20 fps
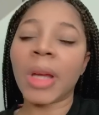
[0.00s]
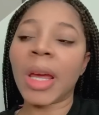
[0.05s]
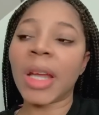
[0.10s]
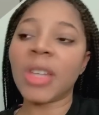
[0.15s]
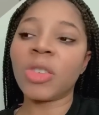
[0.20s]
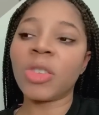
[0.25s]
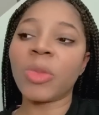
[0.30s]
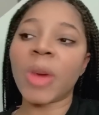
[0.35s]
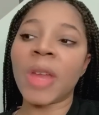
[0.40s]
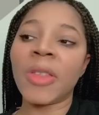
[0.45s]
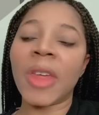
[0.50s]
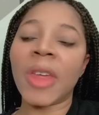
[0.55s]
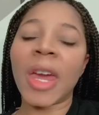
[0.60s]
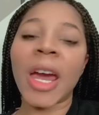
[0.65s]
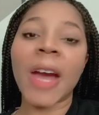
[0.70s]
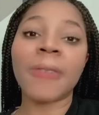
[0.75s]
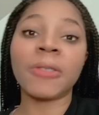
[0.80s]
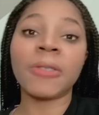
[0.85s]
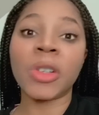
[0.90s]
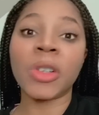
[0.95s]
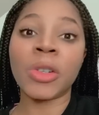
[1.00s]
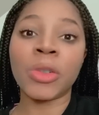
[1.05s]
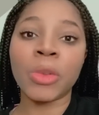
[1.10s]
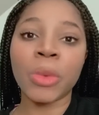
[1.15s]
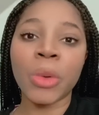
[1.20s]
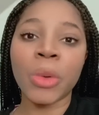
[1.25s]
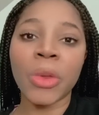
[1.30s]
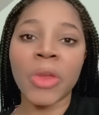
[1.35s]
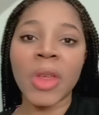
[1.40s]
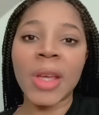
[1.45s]
Hence why they have to
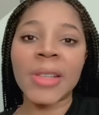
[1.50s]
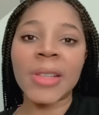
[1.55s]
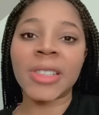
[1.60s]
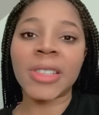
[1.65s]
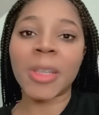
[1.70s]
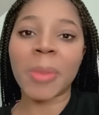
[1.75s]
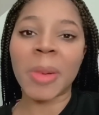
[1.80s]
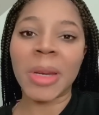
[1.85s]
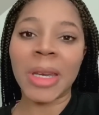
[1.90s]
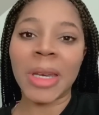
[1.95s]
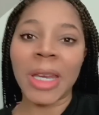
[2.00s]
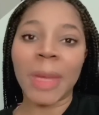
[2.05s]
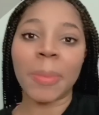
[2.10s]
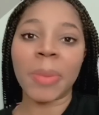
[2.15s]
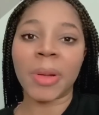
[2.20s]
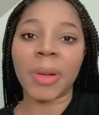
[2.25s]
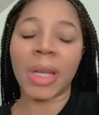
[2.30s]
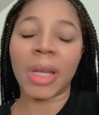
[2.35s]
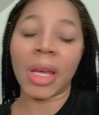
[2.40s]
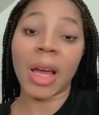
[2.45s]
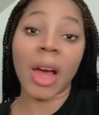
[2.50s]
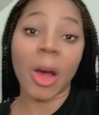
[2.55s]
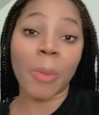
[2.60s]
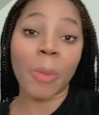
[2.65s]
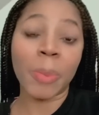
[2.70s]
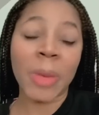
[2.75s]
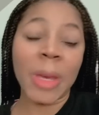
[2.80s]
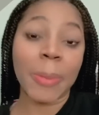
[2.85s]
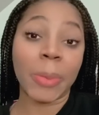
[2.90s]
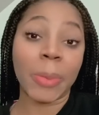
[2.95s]
do things to manipulate how
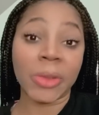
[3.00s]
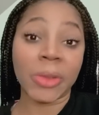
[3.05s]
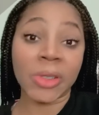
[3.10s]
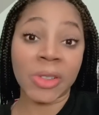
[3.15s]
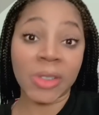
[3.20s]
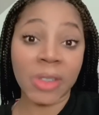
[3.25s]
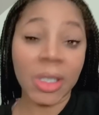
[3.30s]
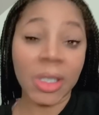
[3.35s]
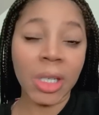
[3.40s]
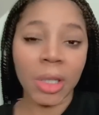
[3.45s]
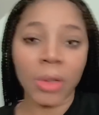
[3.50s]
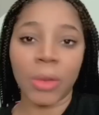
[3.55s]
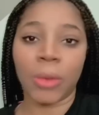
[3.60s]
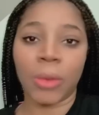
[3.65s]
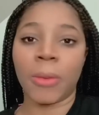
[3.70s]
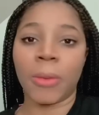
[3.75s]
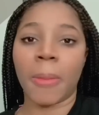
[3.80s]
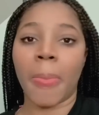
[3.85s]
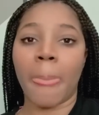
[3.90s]
people see you.